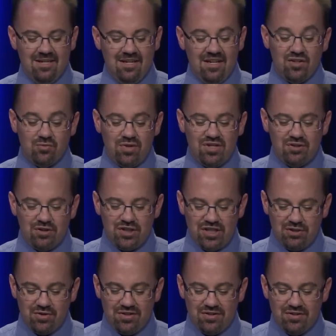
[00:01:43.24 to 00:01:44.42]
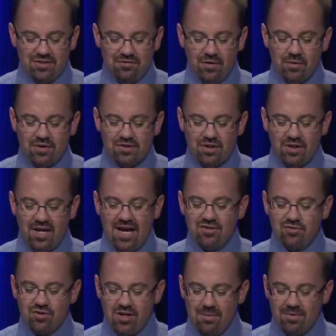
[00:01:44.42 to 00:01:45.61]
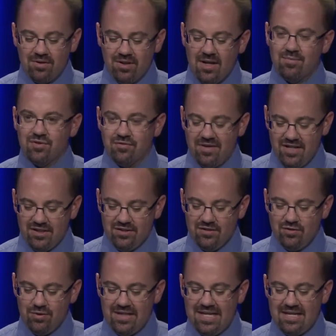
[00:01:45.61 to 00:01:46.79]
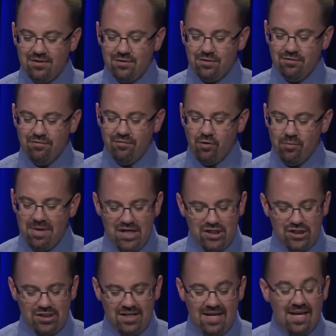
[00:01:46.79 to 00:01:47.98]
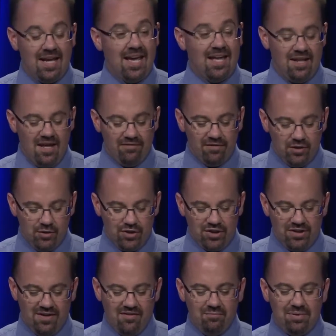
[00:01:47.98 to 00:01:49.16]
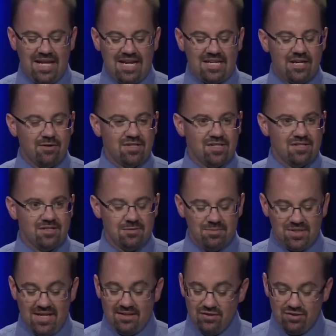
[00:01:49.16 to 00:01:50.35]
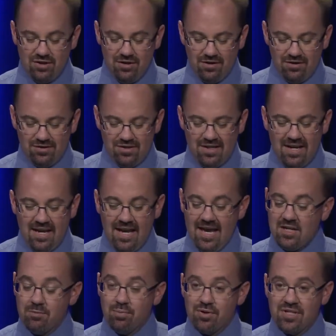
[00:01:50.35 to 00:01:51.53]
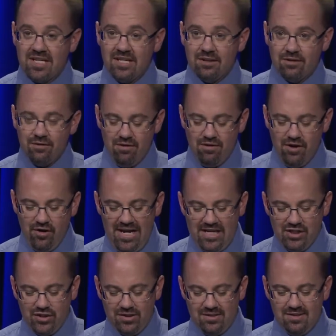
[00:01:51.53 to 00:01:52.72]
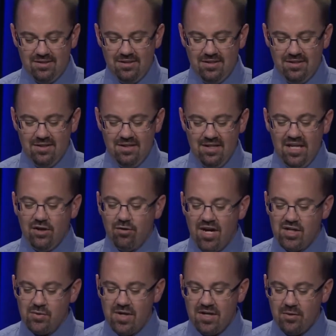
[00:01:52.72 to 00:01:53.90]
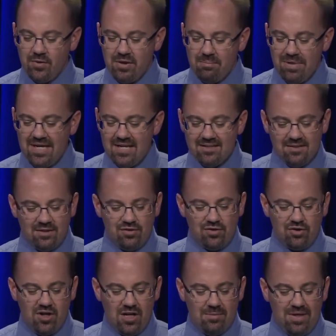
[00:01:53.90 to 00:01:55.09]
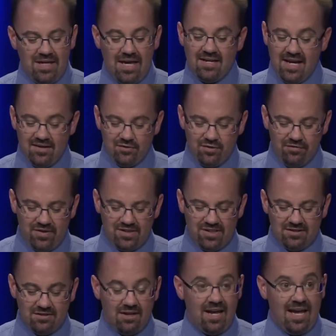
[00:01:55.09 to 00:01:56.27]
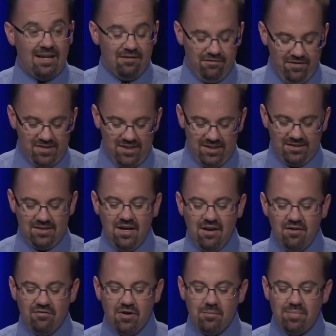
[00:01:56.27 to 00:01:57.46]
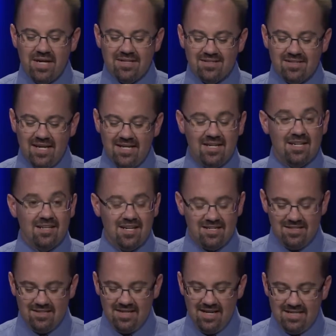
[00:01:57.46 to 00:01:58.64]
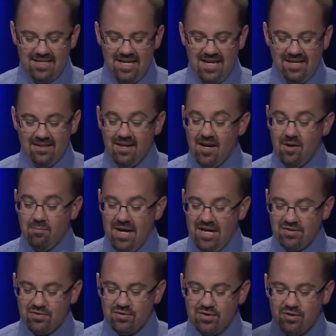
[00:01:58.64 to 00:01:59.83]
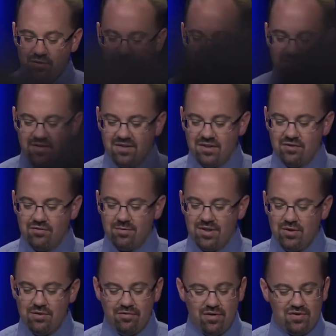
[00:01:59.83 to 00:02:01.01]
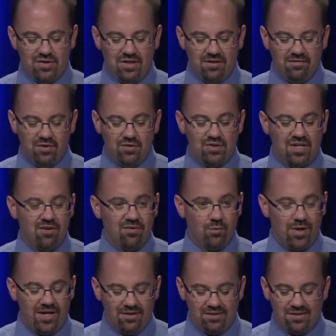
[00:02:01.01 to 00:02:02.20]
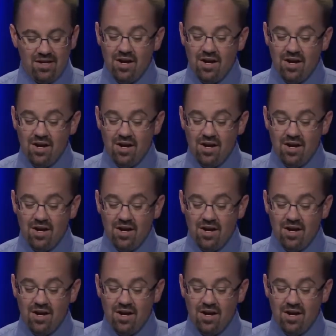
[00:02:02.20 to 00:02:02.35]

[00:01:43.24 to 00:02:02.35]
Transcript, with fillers: His research interests focus on astronomical observations related to the formation and evolution of planetary systems and stars, and in particular, their ages. He graduated with a BS in astronomy and astrophysics and physics from Penn State in 1998, a master's degree in physics from the University of New South Wales